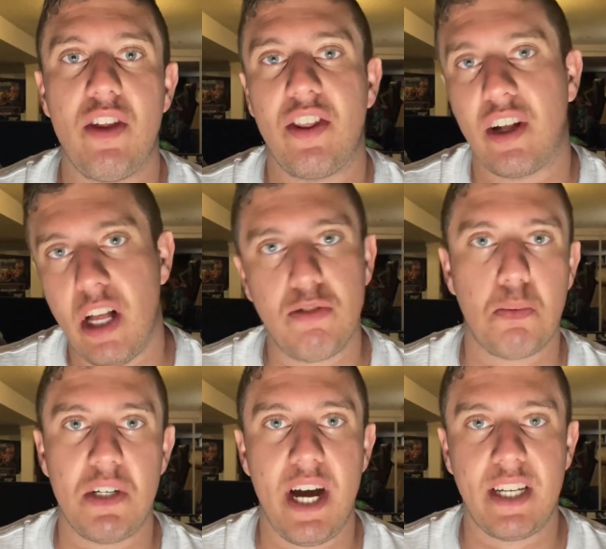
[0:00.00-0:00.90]
that the gloves
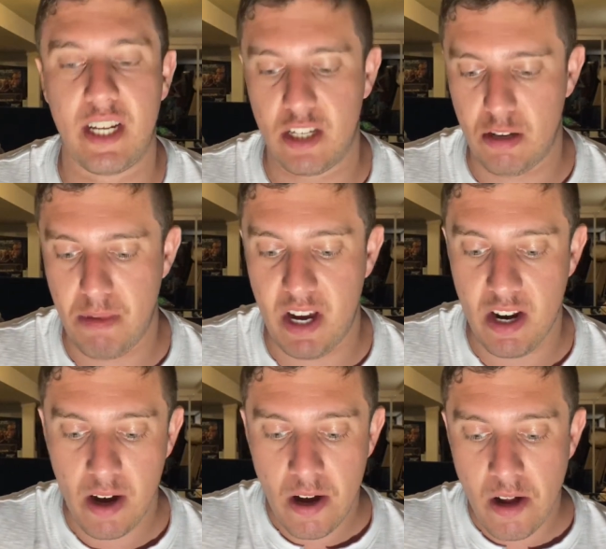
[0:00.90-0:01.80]
protecting us a bit.
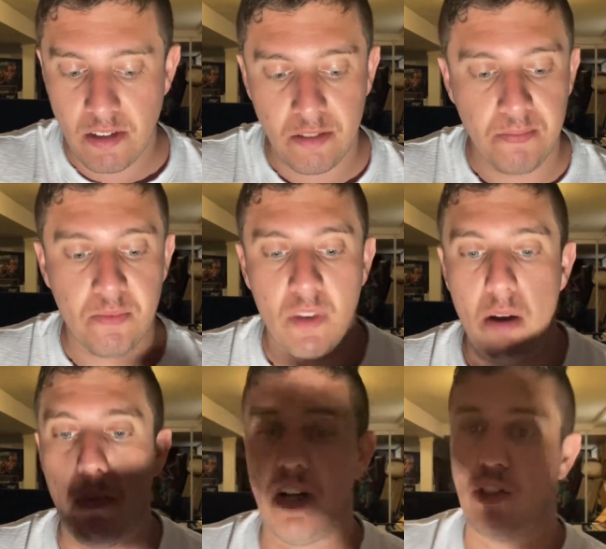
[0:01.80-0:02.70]

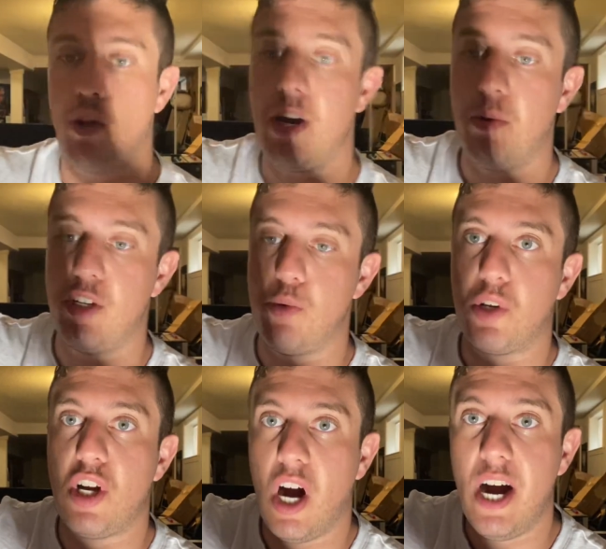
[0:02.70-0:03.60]
But so anyways, you
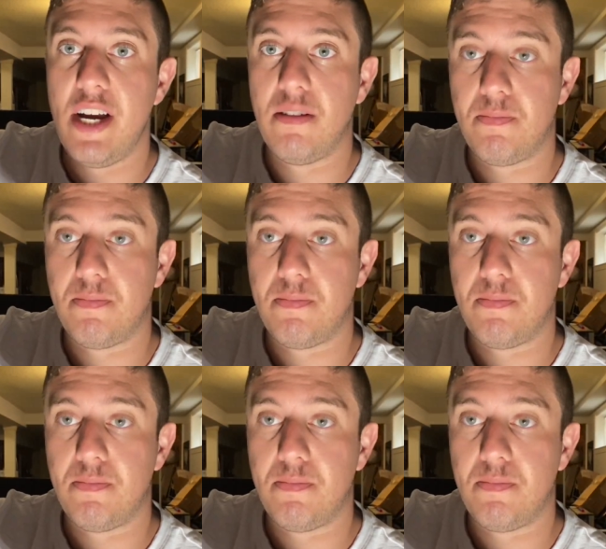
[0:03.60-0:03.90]
would cut